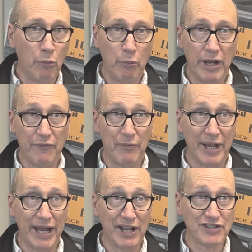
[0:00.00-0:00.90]
If
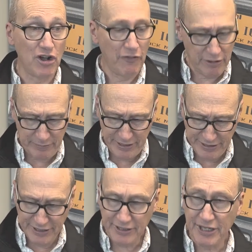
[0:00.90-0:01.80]
my hand's off the
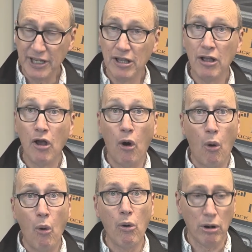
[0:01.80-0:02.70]
PTT,
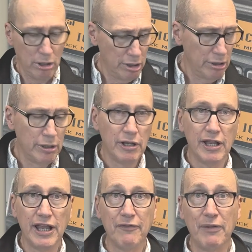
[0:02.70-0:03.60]
or
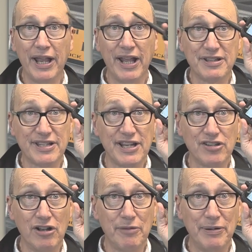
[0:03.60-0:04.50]
if my hand stays
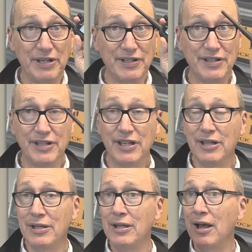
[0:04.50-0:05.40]
on the
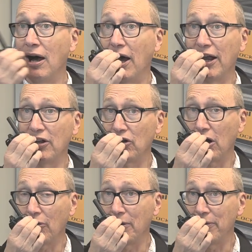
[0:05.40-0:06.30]
PTT, I can
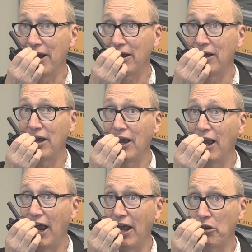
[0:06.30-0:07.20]
talk right back,
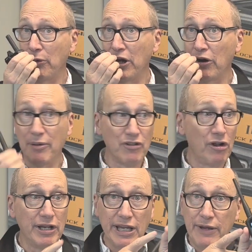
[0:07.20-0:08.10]
and the radio comes
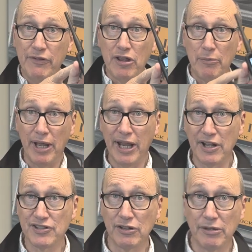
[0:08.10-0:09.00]
on even though my
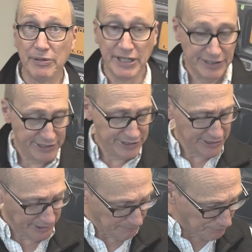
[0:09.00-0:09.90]
hand's on the PTT.